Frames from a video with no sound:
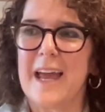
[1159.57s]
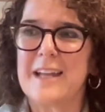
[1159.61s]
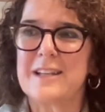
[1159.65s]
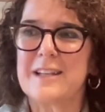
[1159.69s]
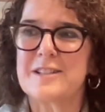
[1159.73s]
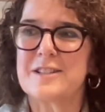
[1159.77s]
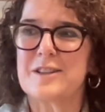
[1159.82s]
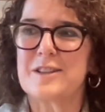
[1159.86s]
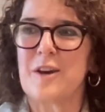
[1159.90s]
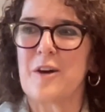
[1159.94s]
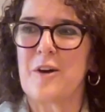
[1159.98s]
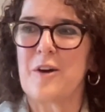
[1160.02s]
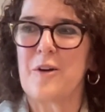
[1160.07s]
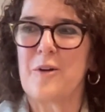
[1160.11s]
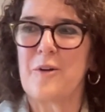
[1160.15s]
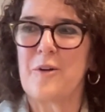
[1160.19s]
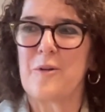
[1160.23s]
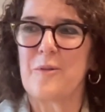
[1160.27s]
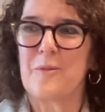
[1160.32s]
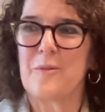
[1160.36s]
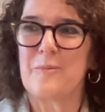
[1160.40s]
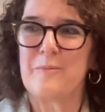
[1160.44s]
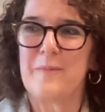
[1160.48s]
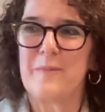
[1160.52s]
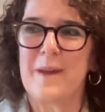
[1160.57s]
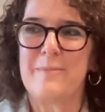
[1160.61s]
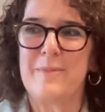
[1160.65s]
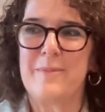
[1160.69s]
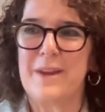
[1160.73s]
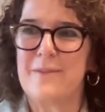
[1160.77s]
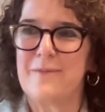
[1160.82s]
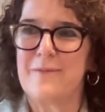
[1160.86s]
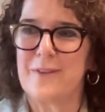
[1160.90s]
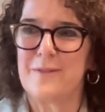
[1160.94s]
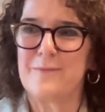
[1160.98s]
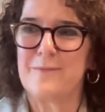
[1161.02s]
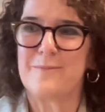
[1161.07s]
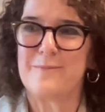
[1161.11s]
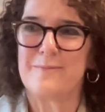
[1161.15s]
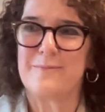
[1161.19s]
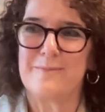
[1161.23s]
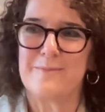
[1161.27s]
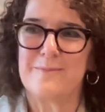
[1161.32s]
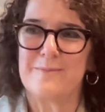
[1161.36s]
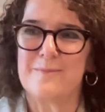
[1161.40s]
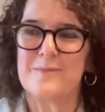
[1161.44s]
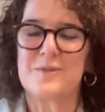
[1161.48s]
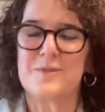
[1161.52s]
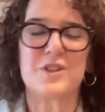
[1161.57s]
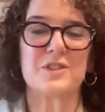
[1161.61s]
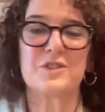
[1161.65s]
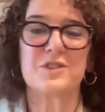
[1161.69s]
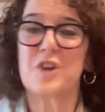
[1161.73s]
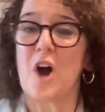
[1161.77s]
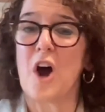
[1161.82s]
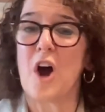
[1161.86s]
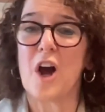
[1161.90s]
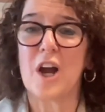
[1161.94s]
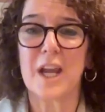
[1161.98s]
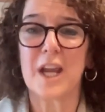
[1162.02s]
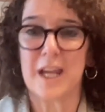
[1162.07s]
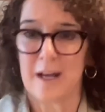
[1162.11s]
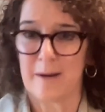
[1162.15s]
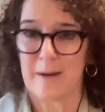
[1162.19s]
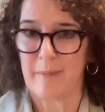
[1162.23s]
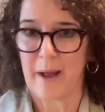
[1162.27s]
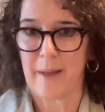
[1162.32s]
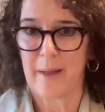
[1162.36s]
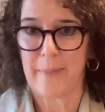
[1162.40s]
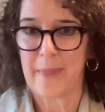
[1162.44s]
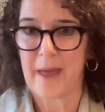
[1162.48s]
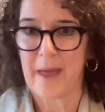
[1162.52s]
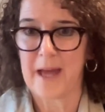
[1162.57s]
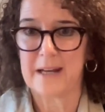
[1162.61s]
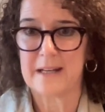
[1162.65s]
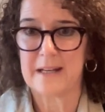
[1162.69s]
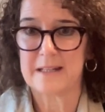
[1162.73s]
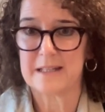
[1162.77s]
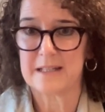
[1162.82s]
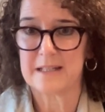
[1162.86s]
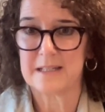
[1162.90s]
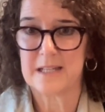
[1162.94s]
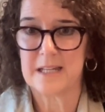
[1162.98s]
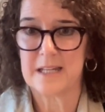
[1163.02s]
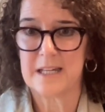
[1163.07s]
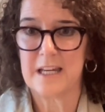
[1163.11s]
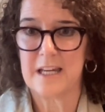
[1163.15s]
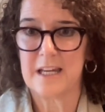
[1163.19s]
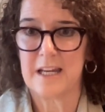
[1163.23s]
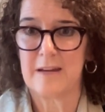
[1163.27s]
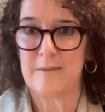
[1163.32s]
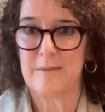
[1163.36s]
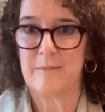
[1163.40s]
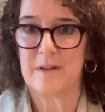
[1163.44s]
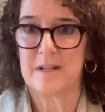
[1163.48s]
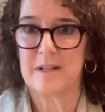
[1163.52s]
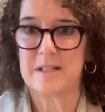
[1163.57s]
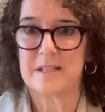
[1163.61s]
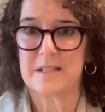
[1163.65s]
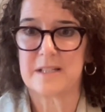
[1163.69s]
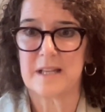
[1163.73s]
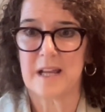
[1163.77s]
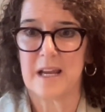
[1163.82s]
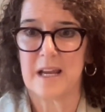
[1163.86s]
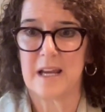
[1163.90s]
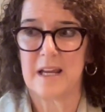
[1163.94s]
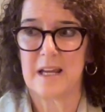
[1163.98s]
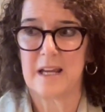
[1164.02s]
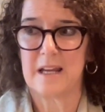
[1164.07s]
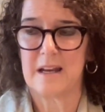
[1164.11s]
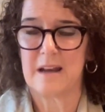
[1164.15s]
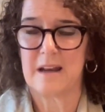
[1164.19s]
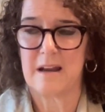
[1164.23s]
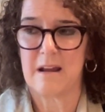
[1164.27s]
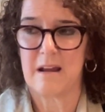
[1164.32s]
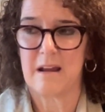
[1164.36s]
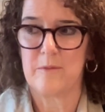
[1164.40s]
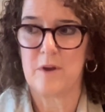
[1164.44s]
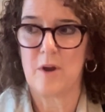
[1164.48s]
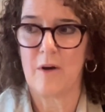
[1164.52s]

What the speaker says: And so maybe even just talking about that as a team and saying,